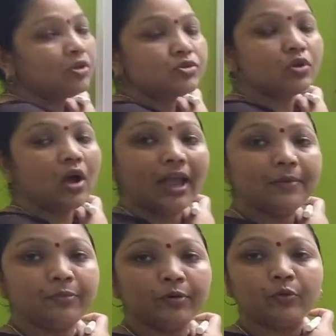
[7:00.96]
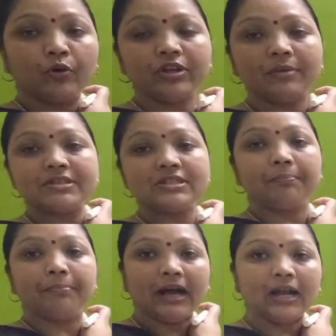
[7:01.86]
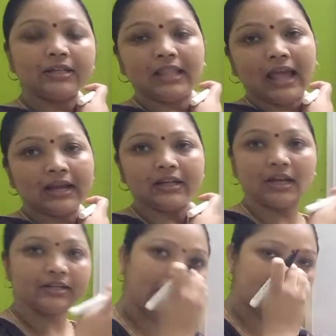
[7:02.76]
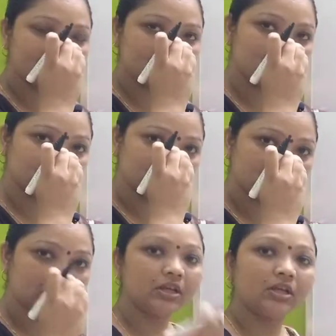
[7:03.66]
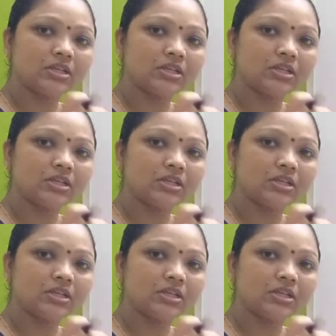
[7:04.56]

So hypopodium is the part that attached to the